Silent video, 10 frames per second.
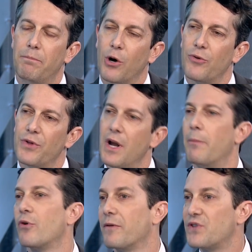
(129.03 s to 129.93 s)
Both the
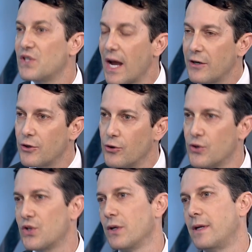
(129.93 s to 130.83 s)
number of
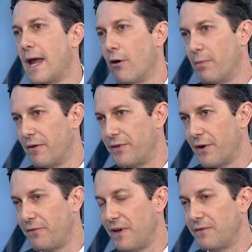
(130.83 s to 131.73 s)
sectors now above
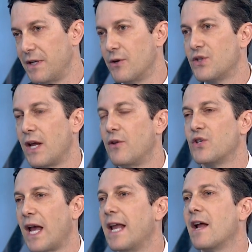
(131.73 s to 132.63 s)
their 50, there's
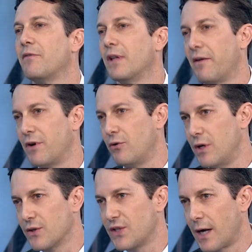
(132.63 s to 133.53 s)
8 out of 11
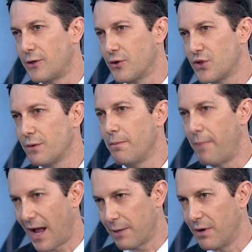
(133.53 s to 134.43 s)
O'Neill sectors
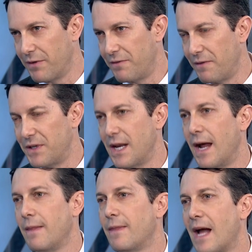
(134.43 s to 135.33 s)
back above the
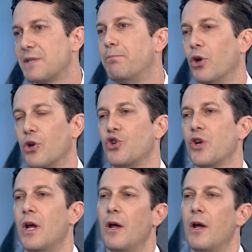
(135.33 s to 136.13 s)
50-day. That's bullish.